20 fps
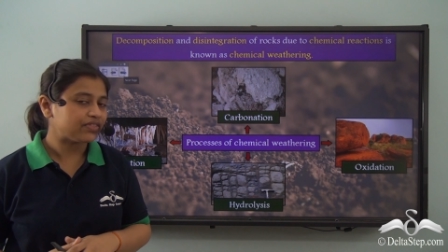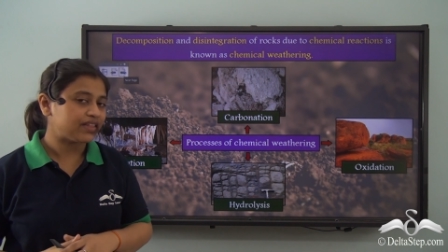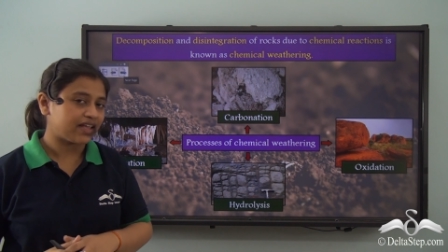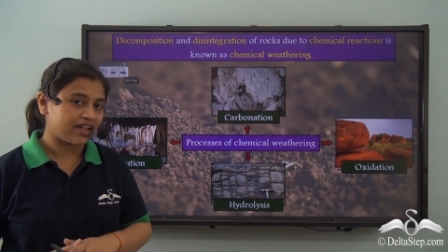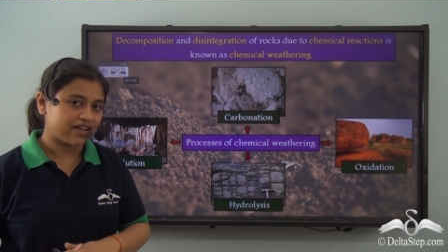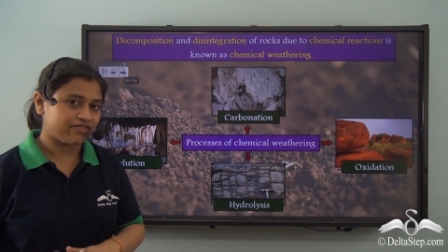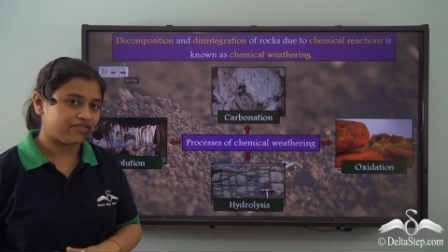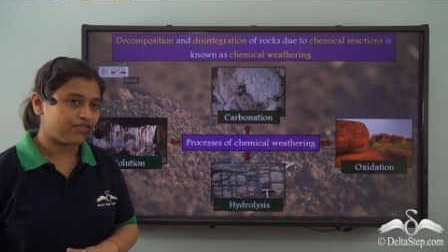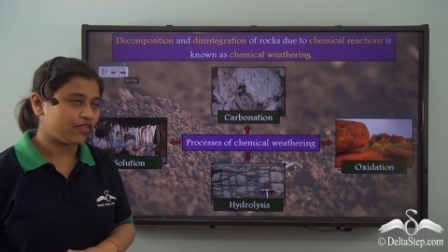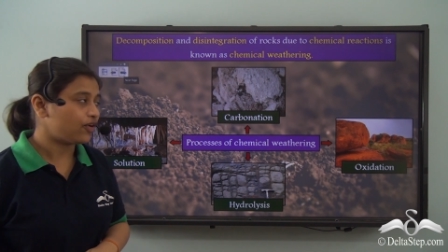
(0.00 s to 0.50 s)

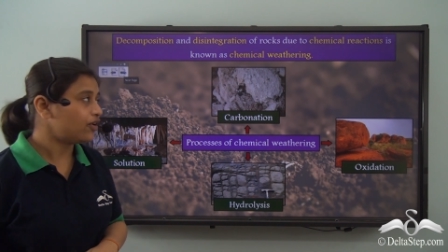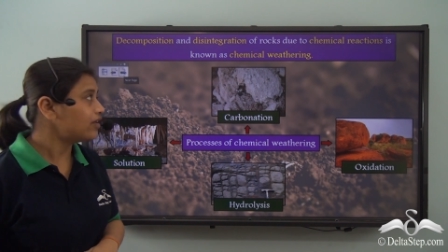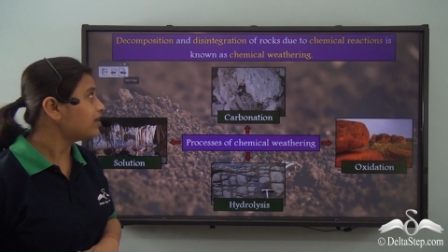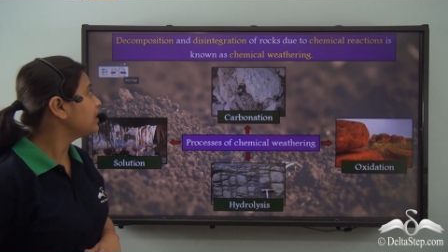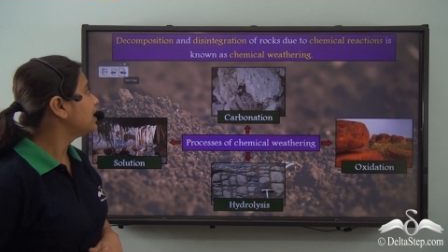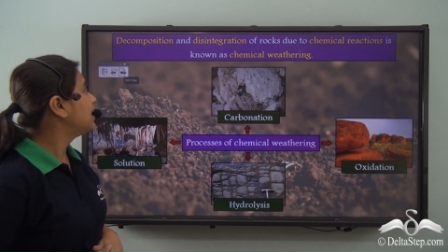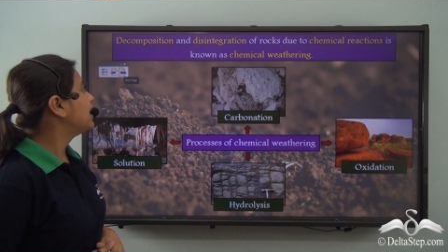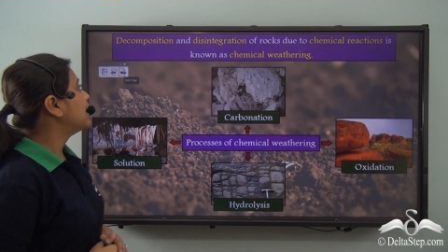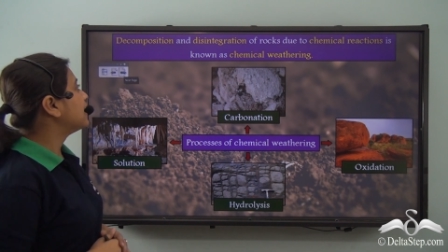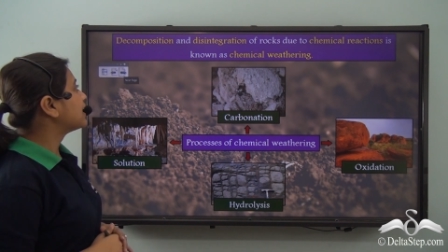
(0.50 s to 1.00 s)
Therefore,
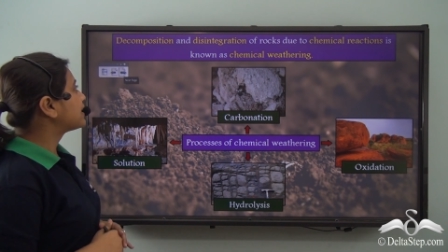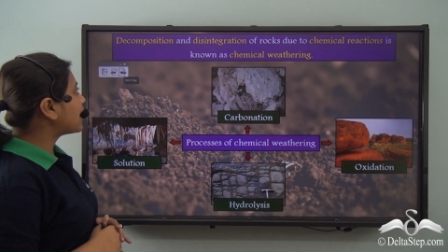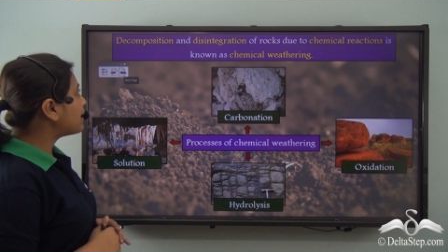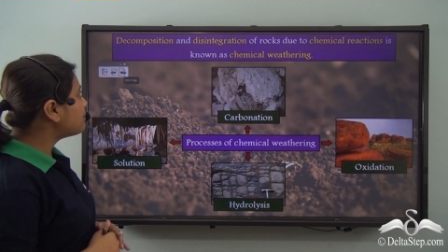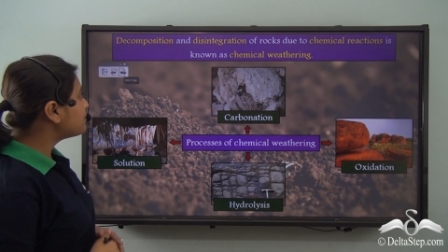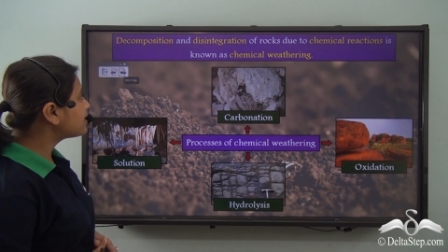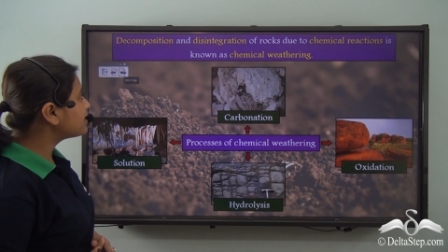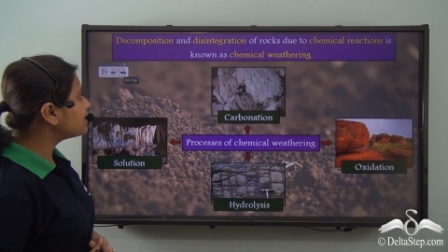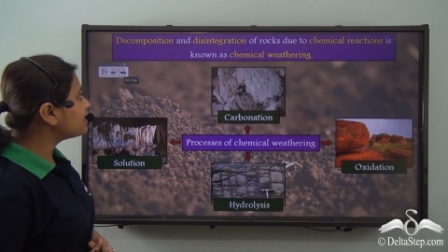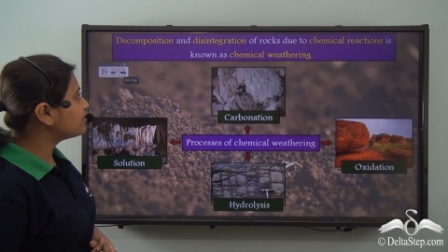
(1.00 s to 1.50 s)

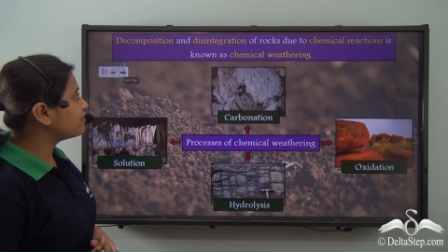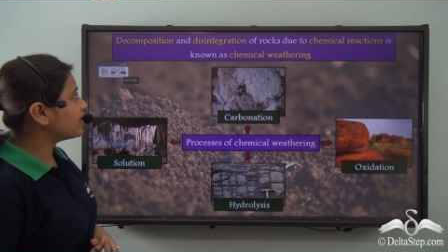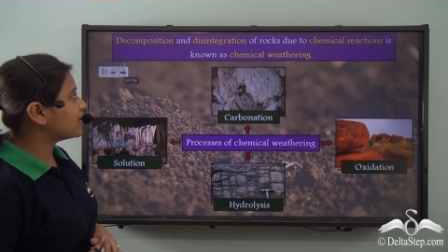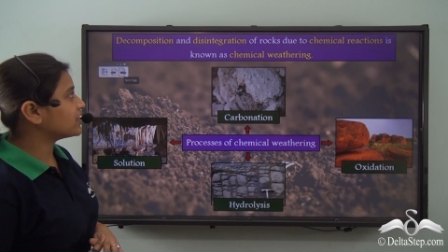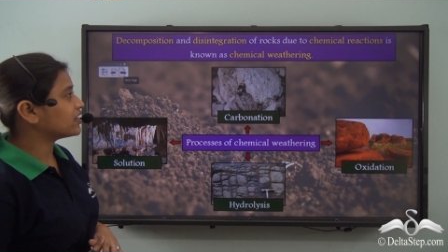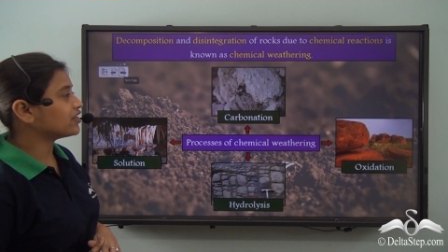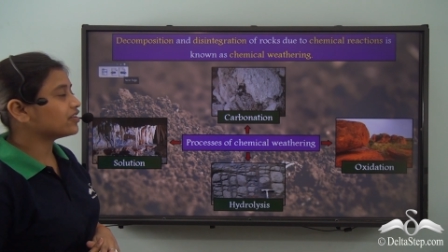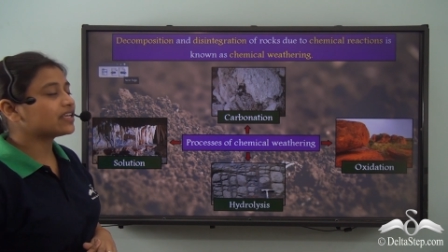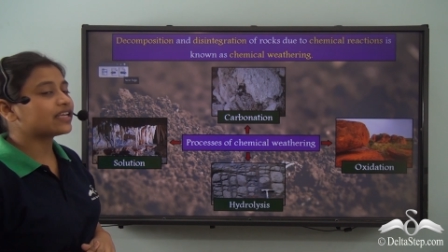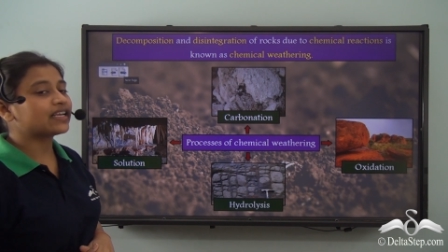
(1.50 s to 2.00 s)
chemical
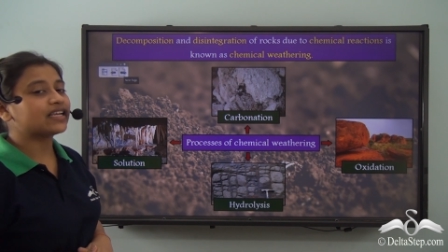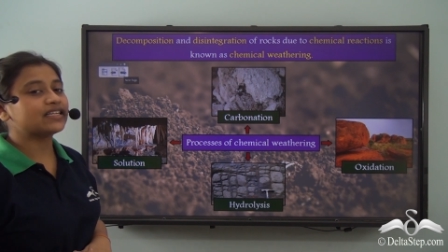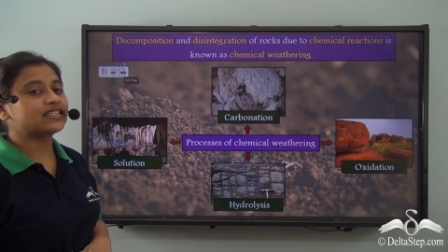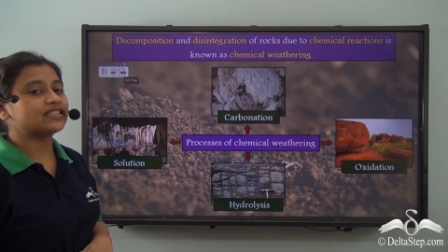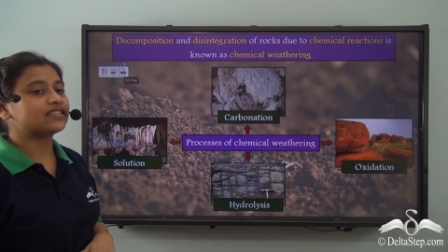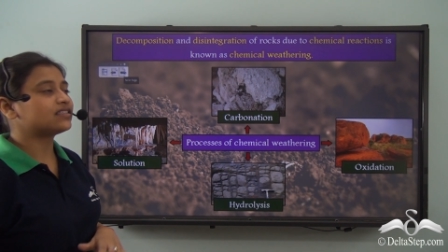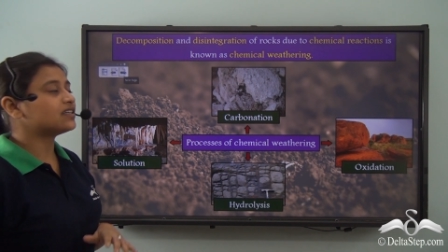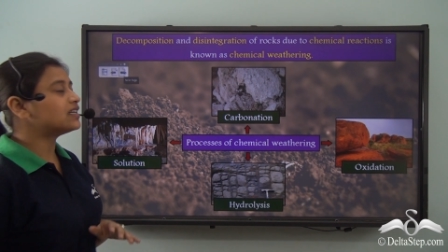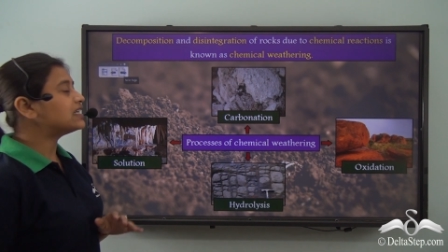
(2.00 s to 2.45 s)
weathering is